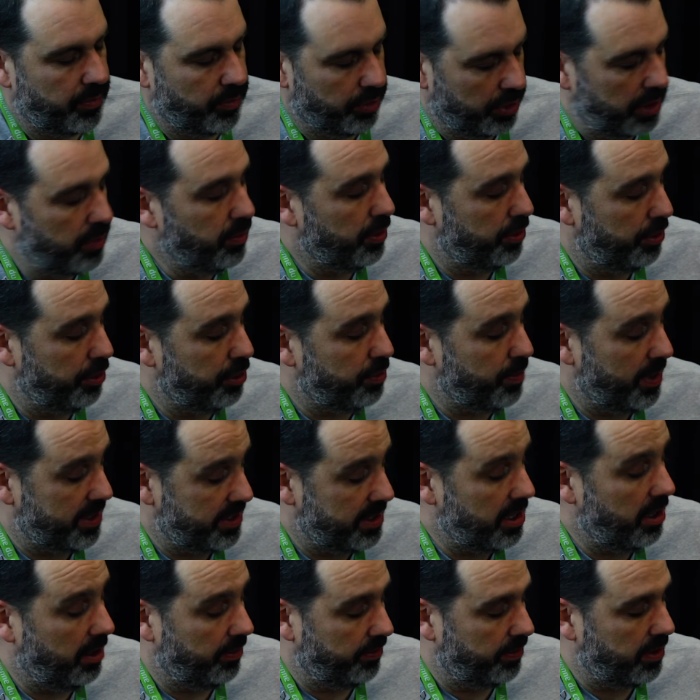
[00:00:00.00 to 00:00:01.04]
Working with youth
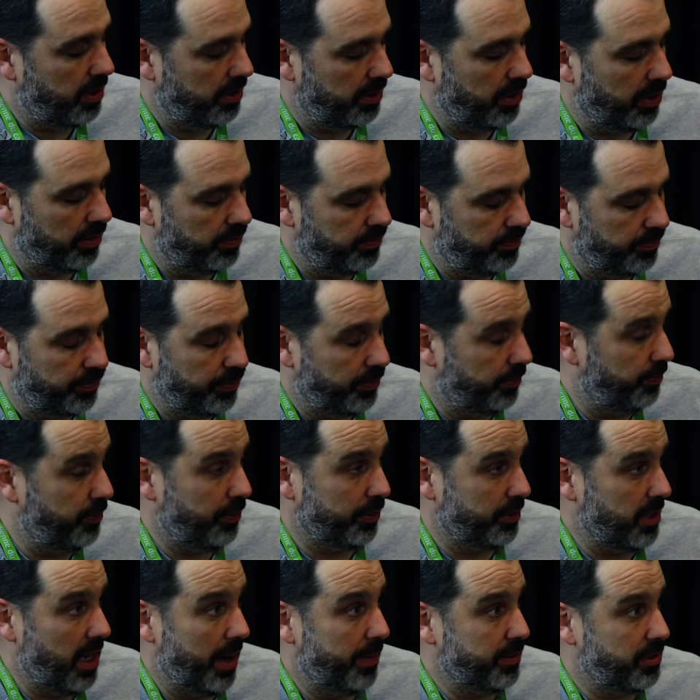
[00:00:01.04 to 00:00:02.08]
myself, for full
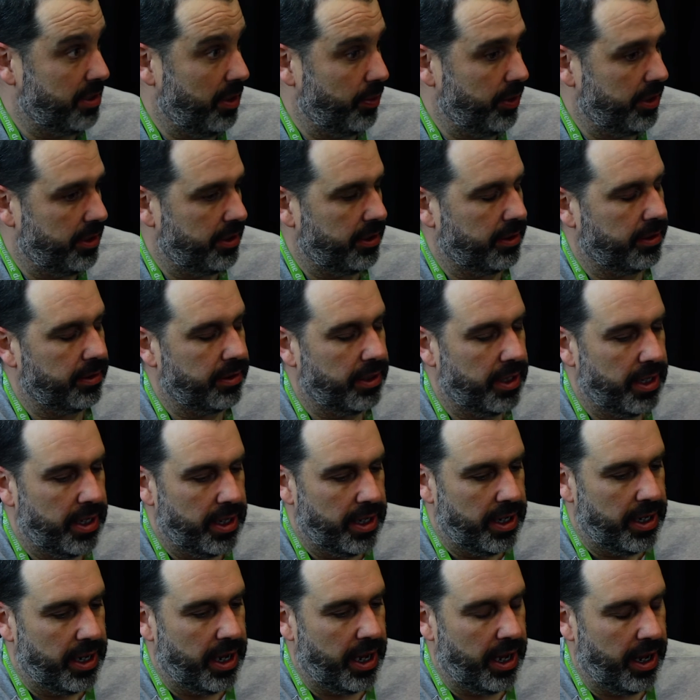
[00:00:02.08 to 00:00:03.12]
time is all we do,
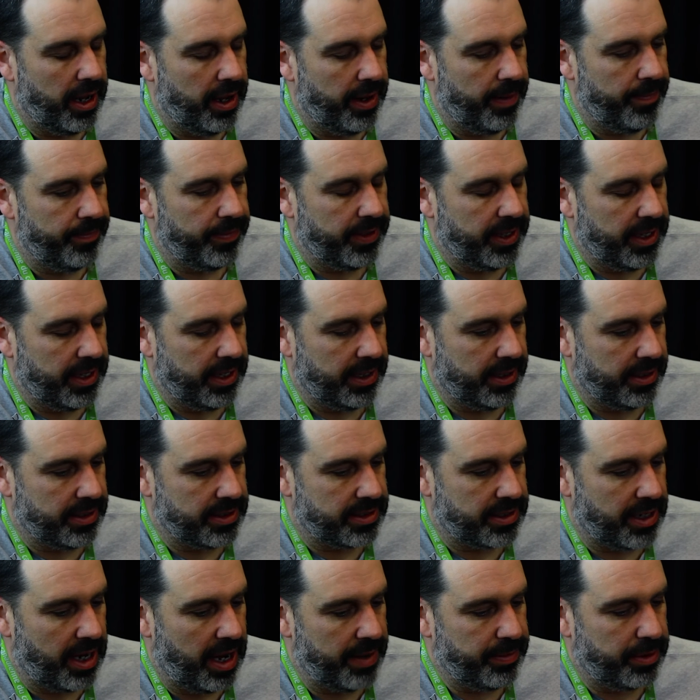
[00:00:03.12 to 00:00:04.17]

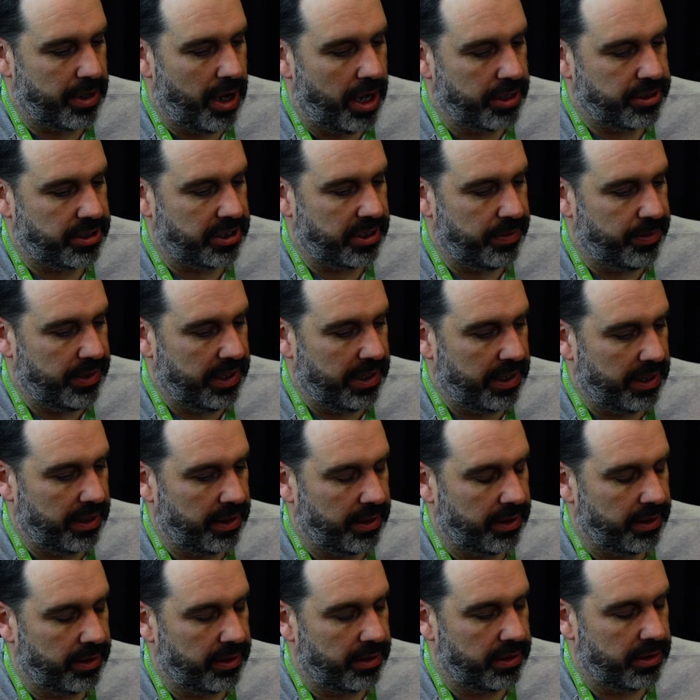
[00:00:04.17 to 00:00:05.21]
is I'm constantly being
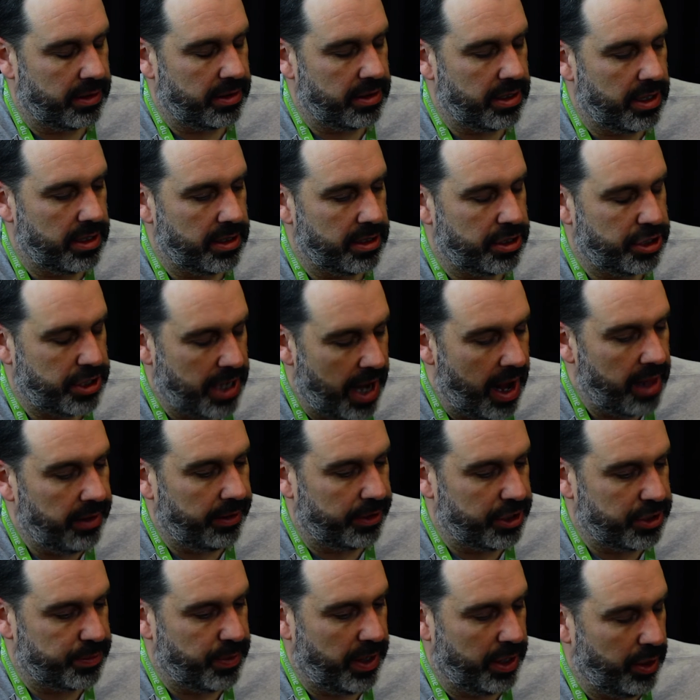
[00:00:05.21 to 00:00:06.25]

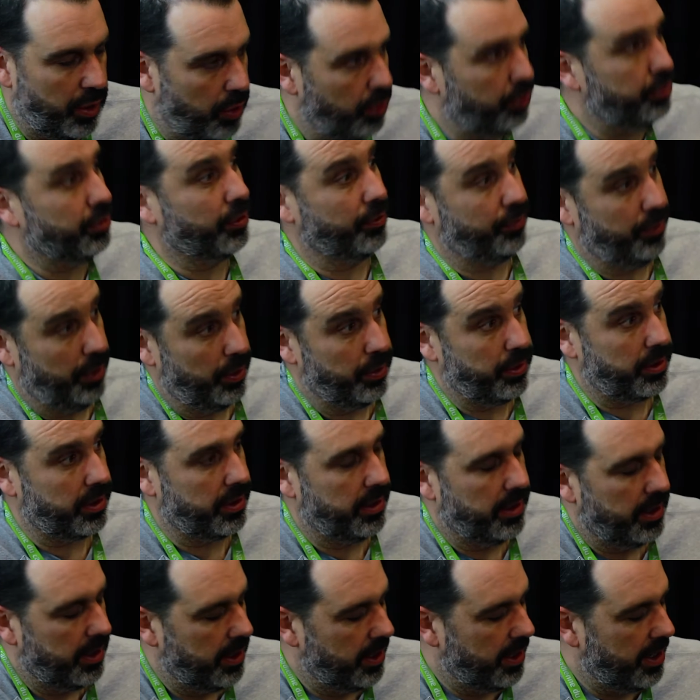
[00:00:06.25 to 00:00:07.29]
challenged by older folk
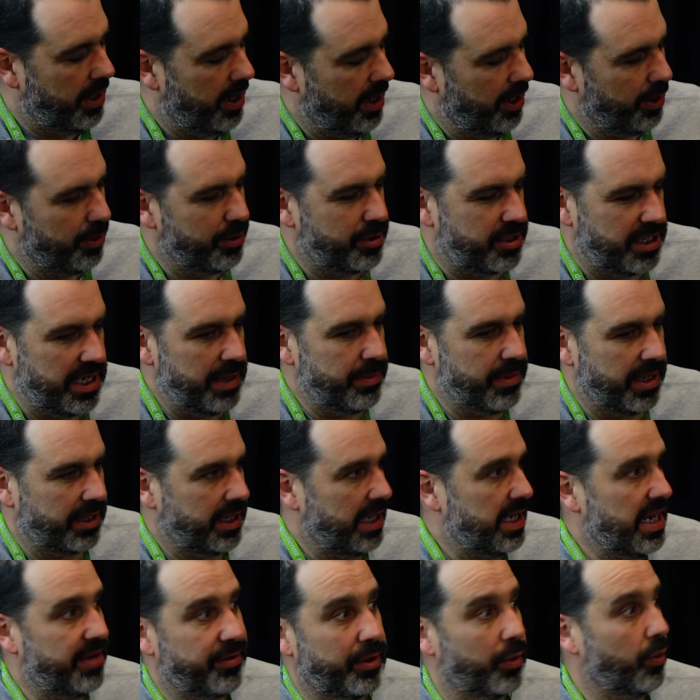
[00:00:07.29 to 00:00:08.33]
who seem like
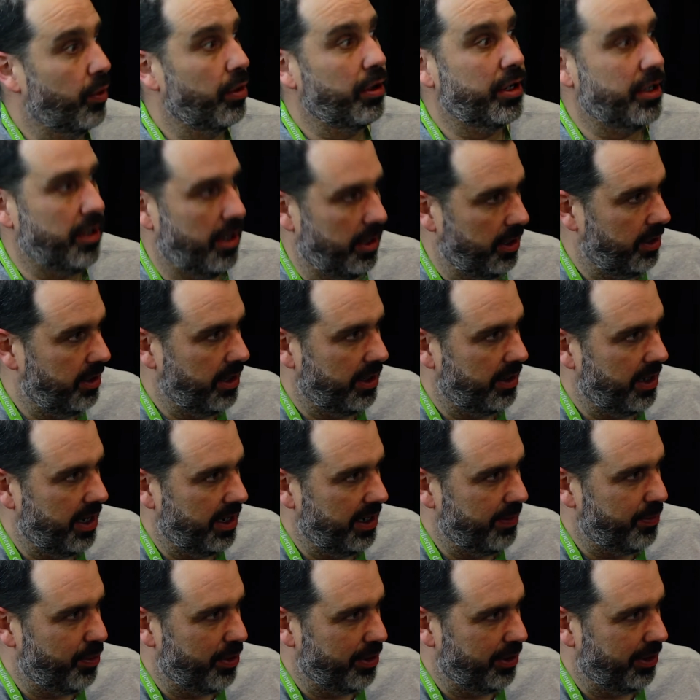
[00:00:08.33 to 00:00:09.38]
they never were young at
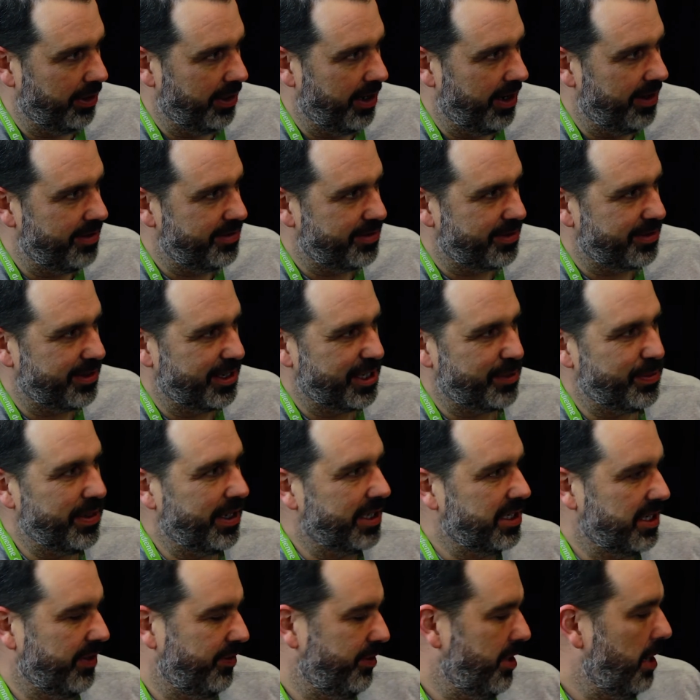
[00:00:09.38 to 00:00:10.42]
any point in their lives, because they speak
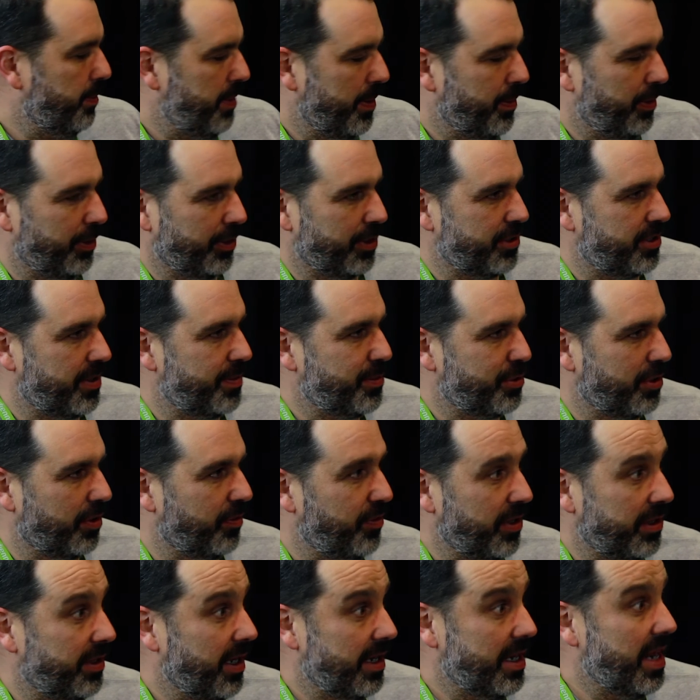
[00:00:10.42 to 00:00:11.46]
as if young people are some sort of
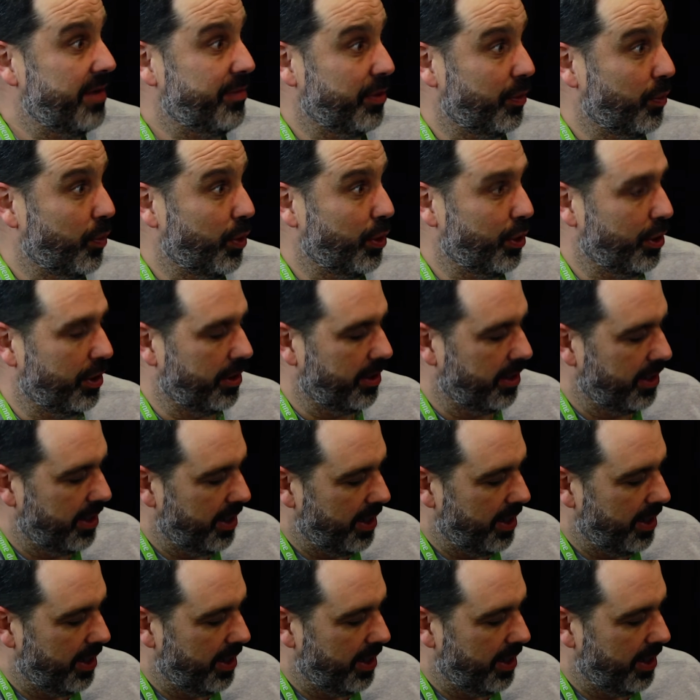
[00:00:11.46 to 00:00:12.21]
thing they never were.